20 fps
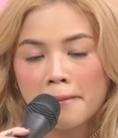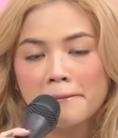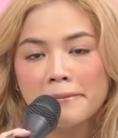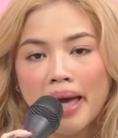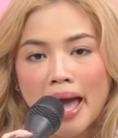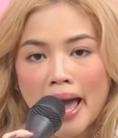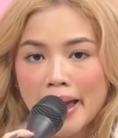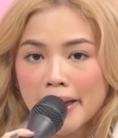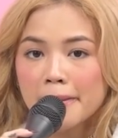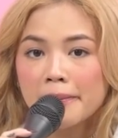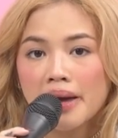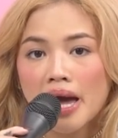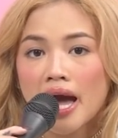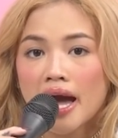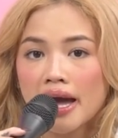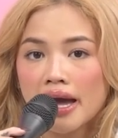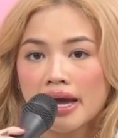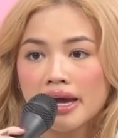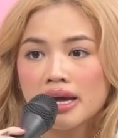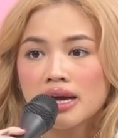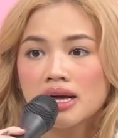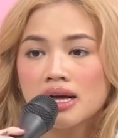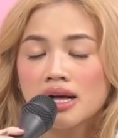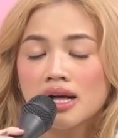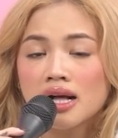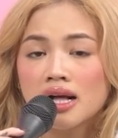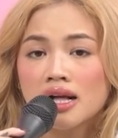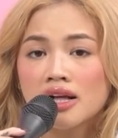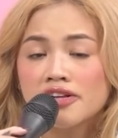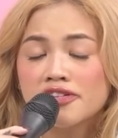Bang, bang,
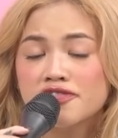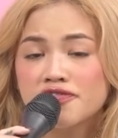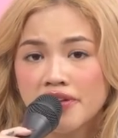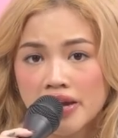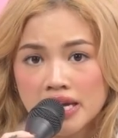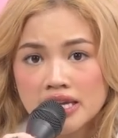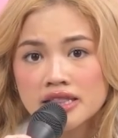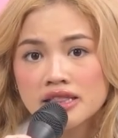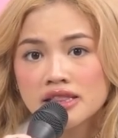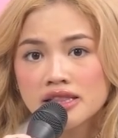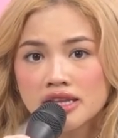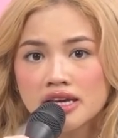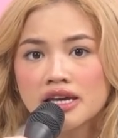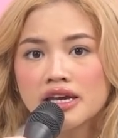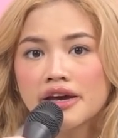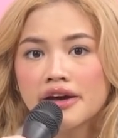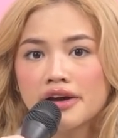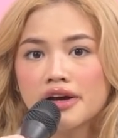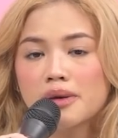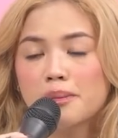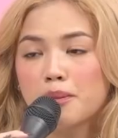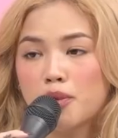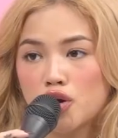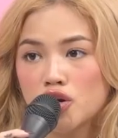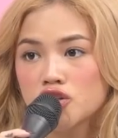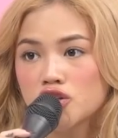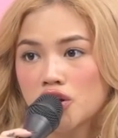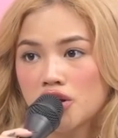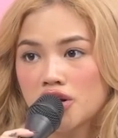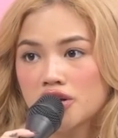fatally
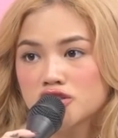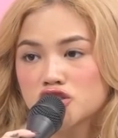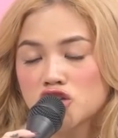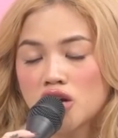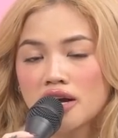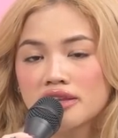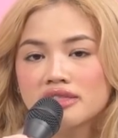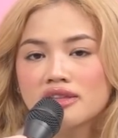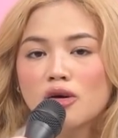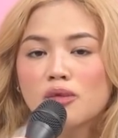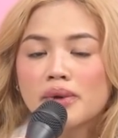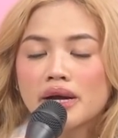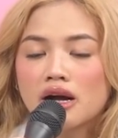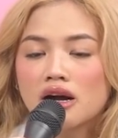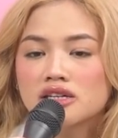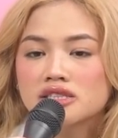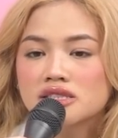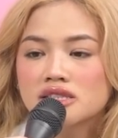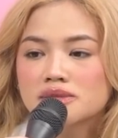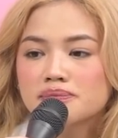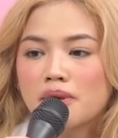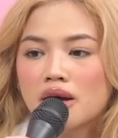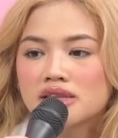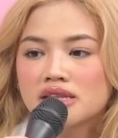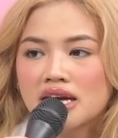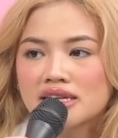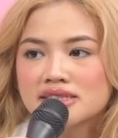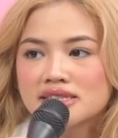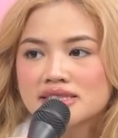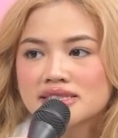murdered, shot. Oh my gosh, this
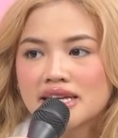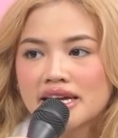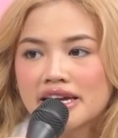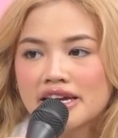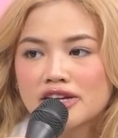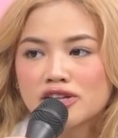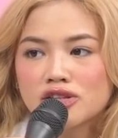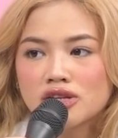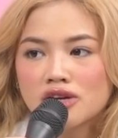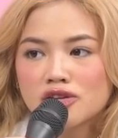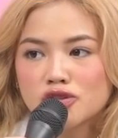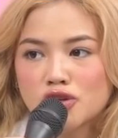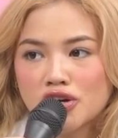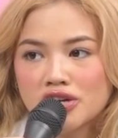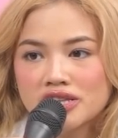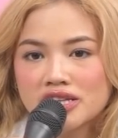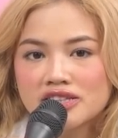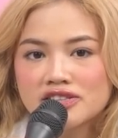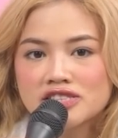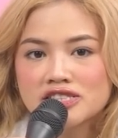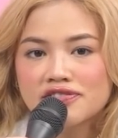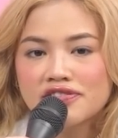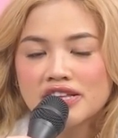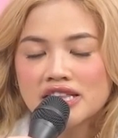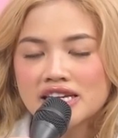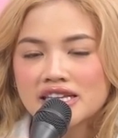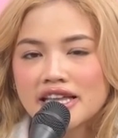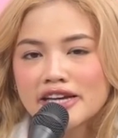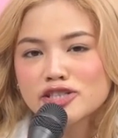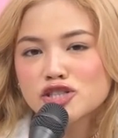podcast is taking a turn. It's
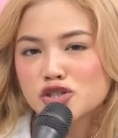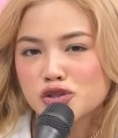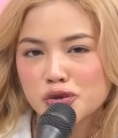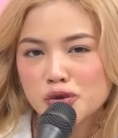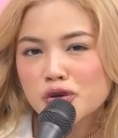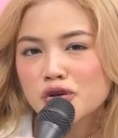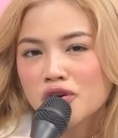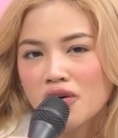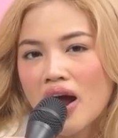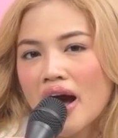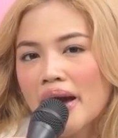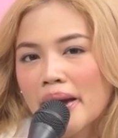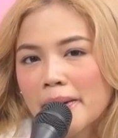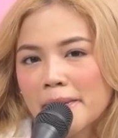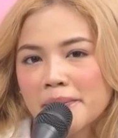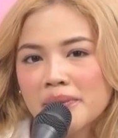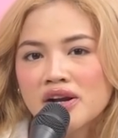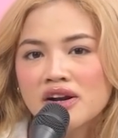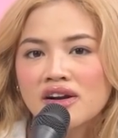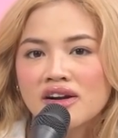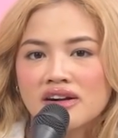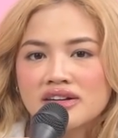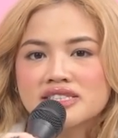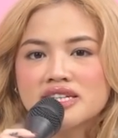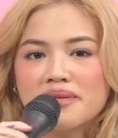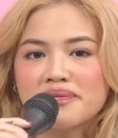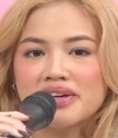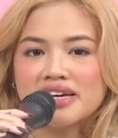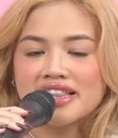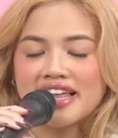feeling like true crime or
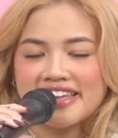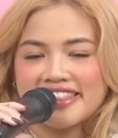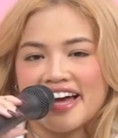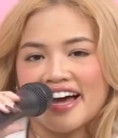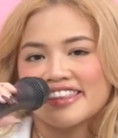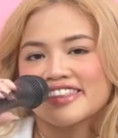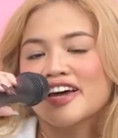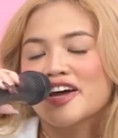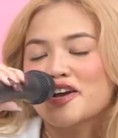something like that.